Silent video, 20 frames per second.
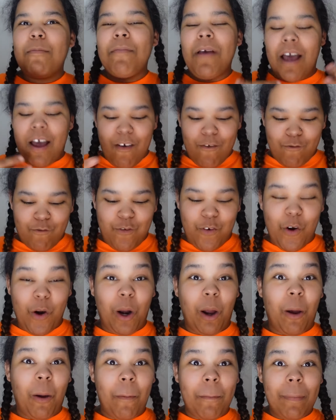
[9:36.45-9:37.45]

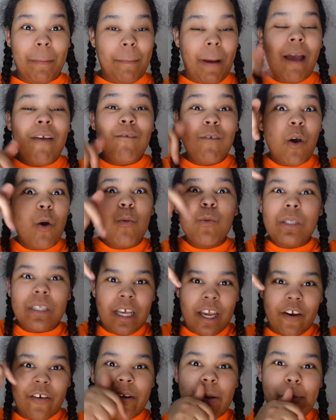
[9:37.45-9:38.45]
from my phone was
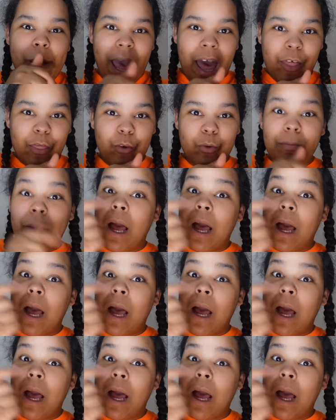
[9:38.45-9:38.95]
here in the bathroom.